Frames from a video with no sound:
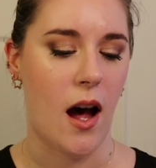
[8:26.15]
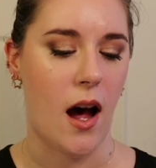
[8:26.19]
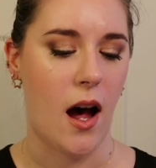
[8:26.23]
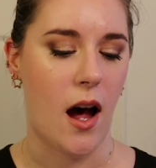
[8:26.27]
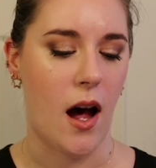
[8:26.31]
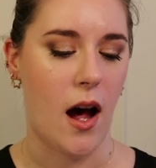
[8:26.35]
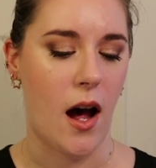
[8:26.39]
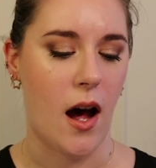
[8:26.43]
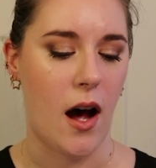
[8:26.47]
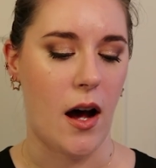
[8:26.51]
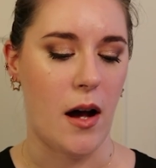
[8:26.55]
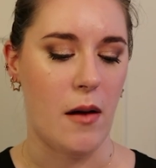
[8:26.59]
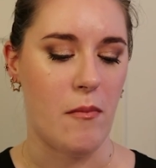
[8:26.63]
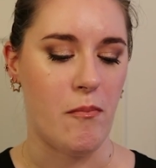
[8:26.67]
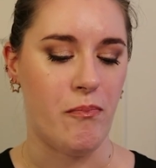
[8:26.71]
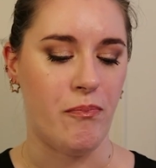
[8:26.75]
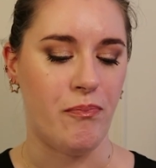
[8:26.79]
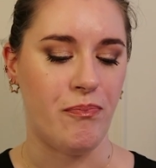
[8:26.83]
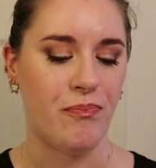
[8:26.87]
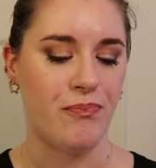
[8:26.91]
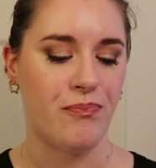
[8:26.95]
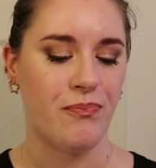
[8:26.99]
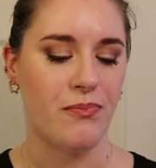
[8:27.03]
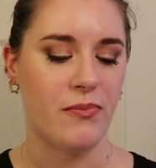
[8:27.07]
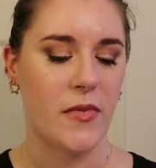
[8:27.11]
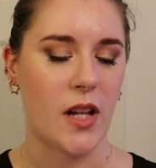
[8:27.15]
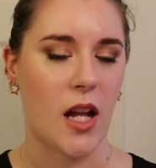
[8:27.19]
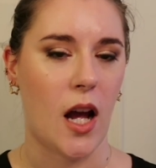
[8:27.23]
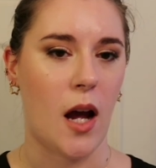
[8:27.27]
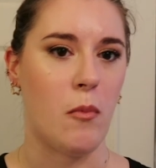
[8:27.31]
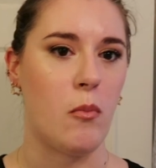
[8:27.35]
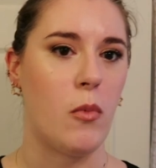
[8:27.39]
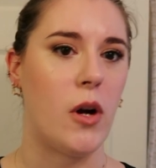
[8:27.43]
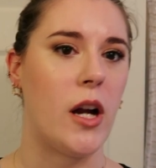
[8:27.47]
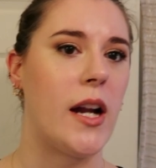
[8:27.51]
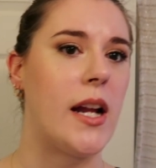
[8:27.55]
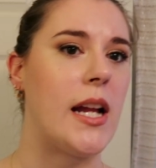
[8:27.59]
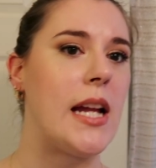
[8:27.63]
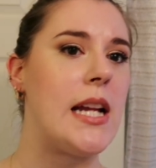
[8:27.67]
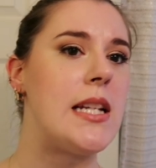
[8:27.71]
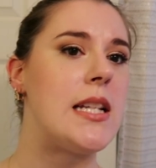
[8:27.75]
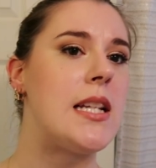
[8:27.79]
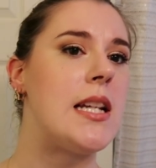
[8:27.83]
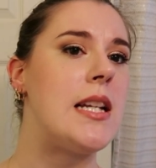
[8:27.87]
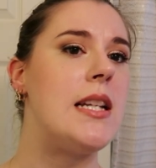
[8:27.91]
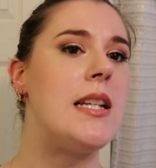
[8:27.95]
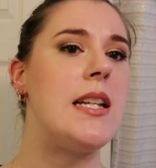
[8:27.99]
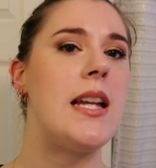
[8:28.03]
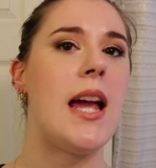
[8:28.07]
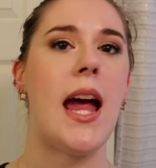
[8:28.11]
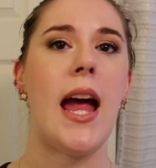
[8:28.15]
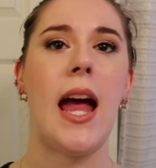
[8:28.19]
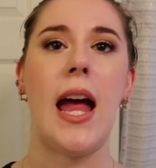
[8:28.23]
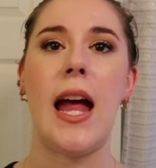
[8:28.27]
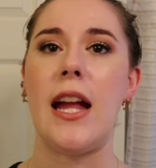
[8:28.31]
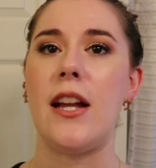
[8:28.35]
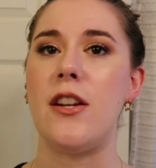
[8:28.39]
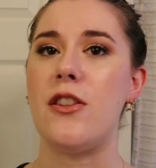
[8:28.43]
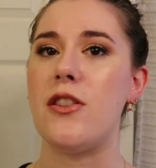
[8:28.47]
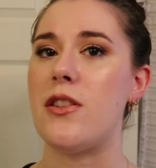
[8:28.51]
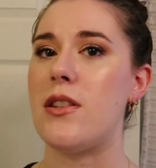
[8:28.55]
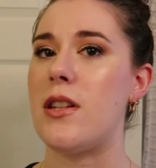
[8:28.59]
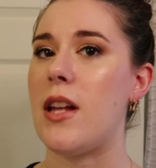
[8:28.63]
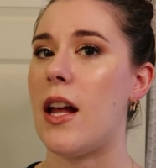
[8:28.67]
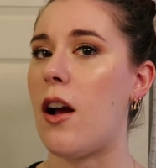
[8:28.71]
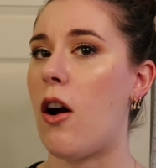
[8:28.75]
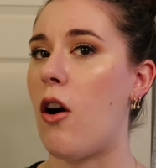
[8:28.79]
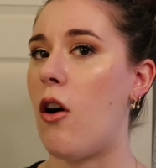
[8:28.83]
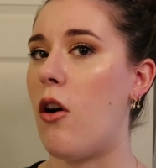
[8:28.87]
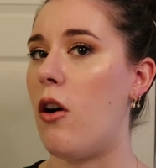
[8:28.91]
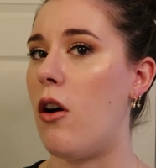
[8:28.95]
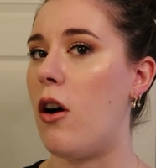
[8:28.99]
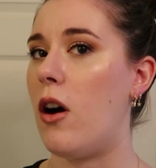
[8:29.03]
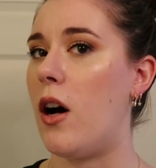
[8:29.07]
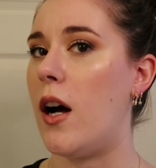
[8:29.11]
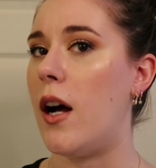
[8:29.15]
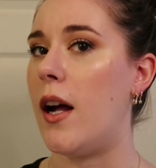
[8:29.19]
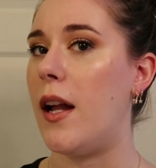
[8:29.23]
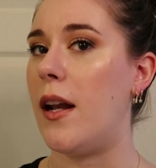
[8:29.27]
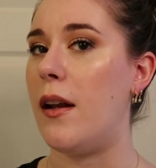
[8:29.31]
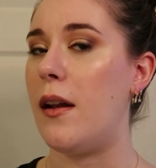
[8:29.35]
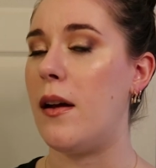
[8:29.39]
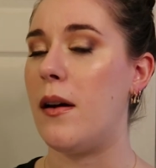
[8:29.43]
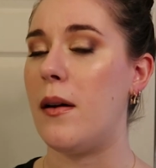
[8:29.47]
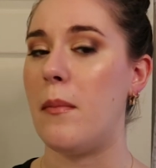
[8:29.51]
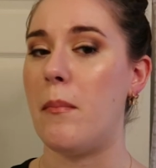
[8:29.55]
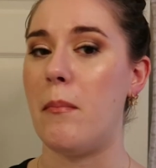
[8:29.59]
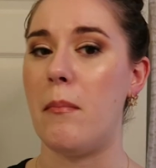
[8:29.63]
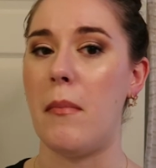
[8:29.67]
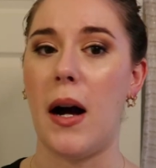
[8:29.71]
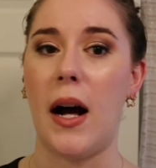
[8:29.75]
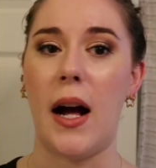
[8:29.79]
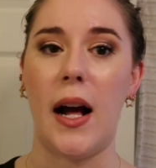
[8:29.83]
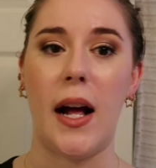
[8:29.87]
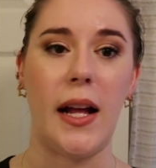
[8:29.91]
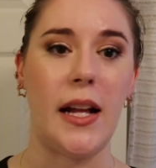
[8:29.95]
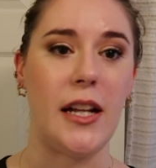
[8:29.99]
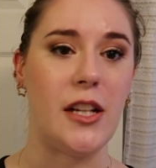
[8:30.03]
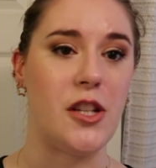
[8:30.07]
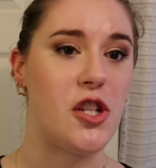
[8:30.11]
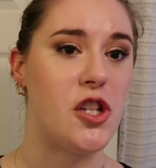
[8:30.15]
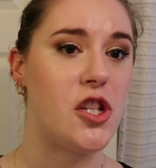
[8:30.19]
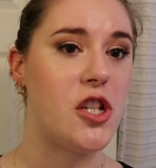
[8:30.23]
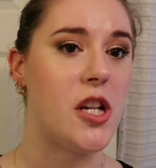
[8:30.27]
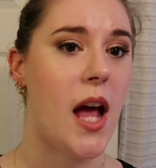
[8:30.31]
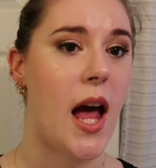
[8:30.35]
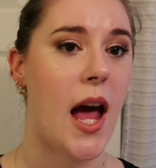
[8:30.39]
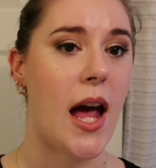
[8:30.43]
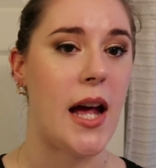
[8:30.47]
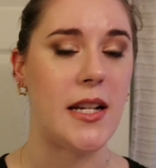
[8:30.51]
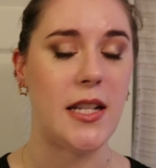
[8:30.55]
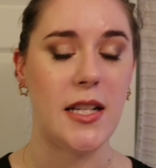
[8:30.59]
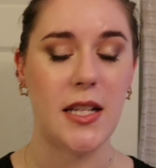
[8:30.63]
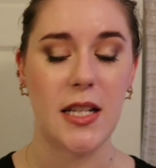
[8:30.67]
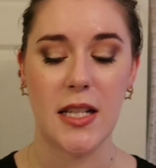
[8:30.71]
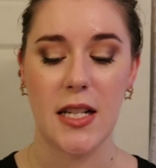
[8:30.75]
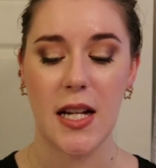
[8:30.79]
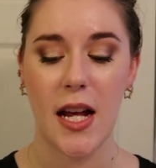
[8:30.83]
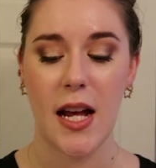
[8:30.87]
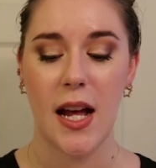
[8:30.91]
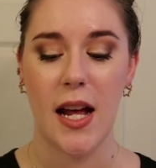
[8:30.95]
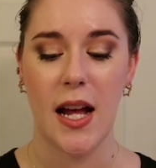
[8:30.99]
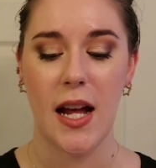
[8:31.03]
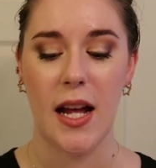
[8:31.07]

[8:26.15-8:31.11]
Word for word: Um, I'm wearing it today just like on my chest